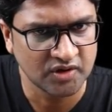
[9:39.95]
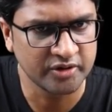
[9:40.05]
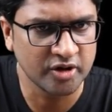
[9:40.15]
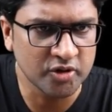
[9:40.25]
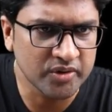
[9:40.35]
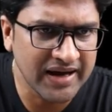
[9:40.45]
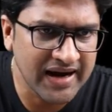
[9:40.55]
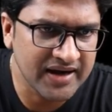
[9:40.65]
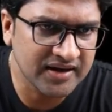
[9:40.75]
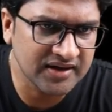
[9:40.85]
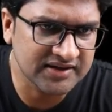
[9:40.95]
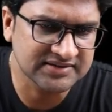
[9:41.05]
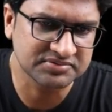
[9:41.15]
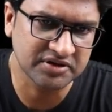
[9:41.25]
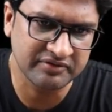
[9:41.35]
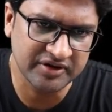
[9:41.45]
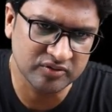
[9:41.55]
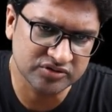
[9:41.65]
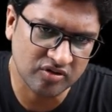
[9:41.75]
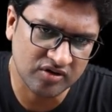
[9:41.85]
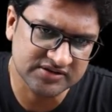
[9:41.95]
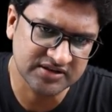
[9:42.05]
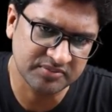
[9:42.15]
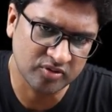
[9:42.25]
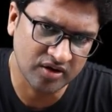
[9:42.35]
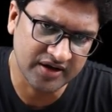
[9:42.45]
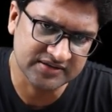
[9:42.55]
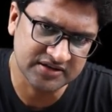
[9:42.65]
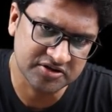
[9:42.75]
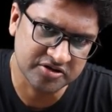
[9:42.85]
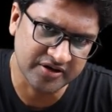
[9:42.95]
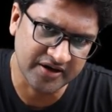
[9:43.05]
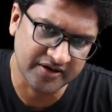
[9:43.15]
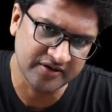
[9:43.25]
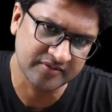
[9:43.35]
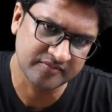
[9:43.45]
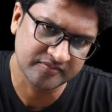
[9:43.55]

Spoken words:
Now, in order to handle exception, we use a concept called as a try,